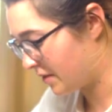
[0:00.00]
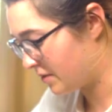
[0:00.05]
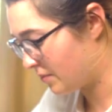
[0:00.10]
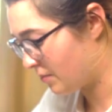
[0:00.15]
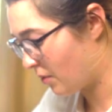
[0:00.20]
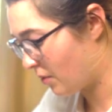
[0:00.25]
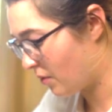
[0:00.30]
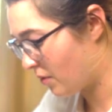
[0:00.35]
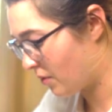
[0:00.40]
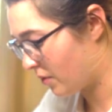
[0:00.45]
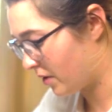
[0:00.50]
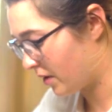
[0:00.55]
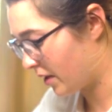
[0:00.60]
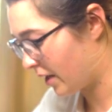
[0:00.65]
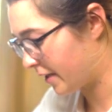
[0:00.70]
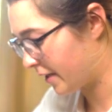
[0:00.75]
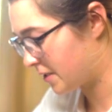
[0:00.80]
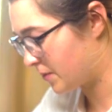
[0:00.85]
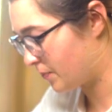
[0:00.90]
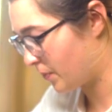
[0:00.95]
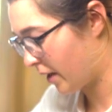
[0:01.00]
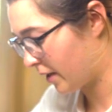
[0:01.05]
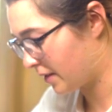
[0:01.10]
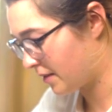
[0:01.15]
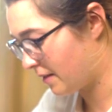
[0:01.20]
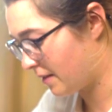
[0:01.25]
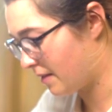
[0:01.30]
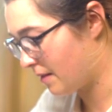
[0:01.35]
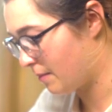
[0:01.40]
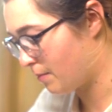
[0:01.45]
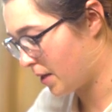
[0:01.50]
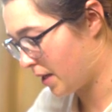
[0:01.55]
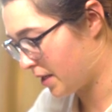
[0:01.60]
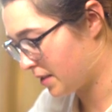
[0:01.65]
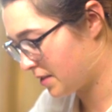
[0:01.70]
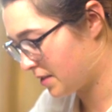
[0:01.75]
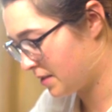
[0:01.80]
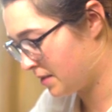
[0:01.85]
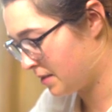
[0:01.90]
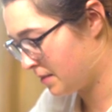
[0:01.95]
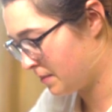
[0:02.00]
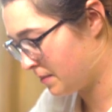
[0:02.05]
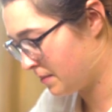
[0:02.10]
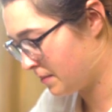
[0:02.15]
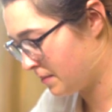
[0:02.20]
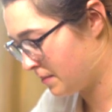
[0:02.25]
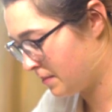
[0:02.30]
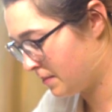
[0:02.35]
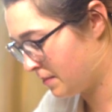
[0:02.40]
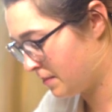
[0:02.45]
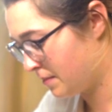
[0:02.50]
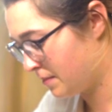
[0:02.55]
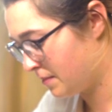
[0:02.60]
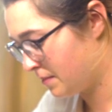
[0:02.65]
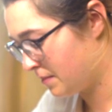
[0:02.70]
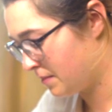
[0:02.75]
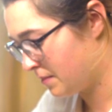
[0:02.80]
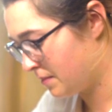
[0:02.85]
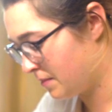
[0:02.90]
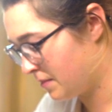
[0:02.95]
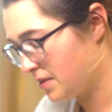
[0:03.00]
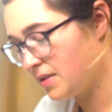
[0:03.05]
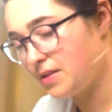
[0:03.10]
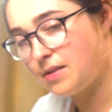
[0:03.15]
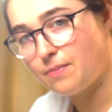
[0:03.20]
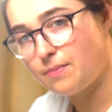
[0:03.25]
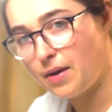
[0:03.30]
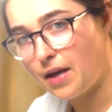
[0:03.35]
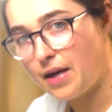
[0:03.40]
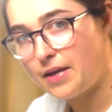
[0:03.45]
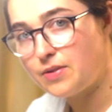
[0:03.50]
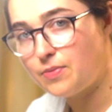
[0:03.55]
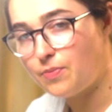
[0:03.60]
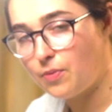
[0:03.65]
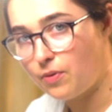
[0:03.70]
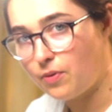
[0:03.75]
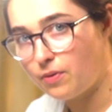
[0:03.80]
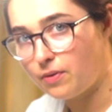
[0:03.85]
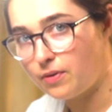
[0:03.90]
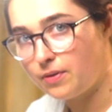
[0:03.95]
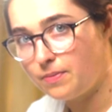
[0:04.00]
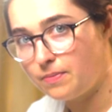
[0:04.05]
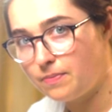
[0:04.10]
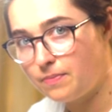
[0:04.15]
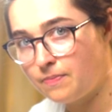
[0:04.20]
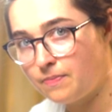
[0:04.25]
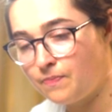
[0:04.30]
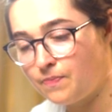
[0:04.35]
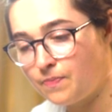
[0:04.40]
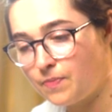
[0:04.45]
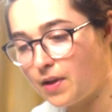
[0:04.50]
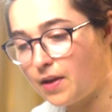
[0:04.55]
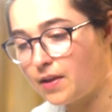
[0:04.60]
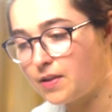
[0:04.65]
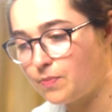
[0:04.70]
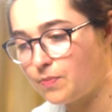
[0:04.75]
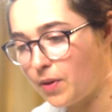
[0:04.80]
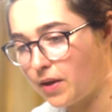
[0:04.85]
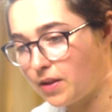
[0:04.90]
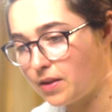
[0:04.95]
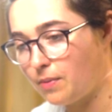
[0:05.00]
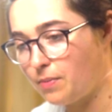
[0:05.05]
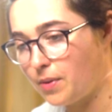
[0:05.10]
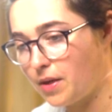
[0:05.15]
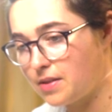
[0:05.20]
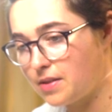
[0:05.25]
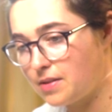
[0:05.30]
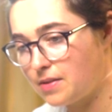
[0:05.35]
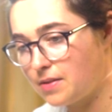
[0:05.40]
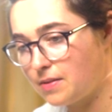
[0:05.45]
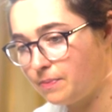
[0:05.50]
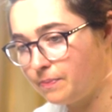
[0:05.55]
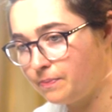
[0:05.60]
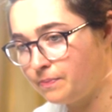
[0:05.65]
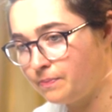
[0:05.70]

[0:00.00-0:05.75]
more, expect the best. Demand more, expect the best.